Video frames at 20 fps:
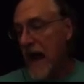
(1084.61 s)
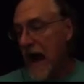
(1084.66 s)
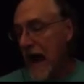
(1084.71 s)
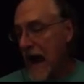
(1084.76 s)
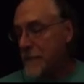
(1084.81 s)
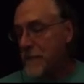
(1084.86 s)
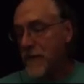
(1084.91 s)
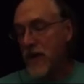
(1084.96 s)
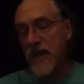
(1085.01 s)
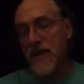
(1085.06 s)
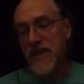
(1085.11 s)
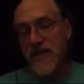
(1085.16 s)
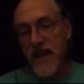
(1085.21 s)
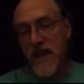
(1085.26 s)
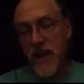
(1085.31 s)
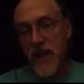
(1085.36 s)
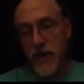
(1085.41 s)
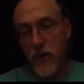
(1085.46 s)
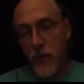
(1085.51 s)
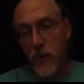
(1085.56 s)
I'm going to
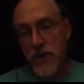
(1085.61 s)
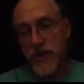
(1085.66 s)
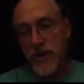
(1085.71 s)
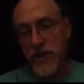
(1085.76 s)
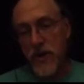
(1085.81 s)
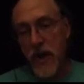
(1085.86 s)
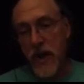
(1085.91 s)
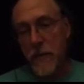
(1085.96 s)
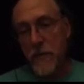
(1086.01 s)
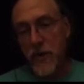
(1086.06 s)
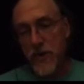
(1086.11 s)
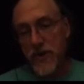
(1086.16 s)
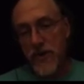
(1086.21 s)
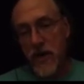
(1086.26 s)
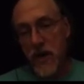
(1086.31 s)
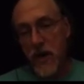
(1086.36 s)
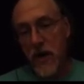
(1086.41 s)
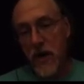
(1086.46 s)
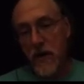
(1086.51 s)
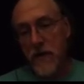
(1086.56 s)
tell you what your numbers
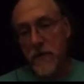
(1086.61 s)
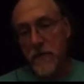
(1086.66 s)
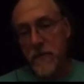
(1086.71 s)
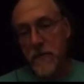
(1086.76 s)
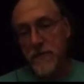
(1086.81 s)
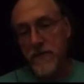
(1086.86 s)
are,